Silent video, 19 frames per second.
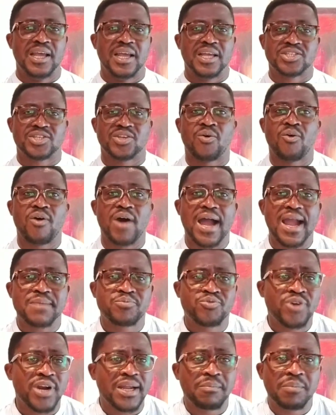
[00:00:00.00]
So I
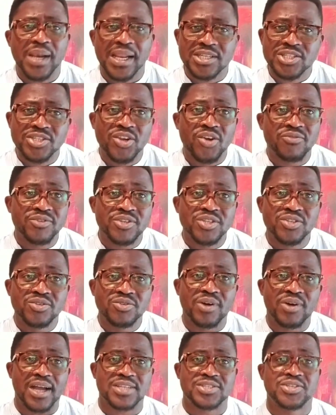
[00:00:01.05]
pray a blessing over
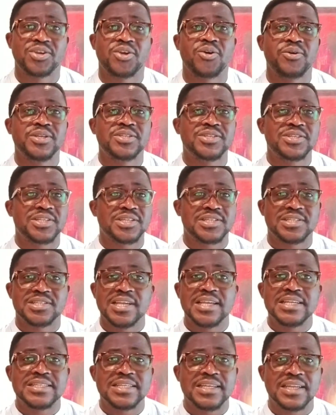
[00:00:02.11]
you as you go into the
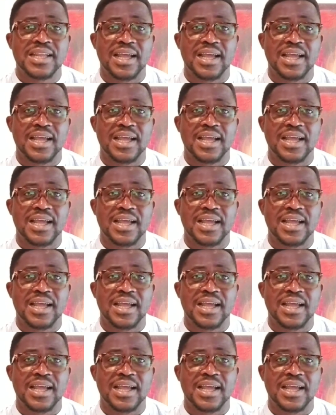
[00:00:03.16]
season.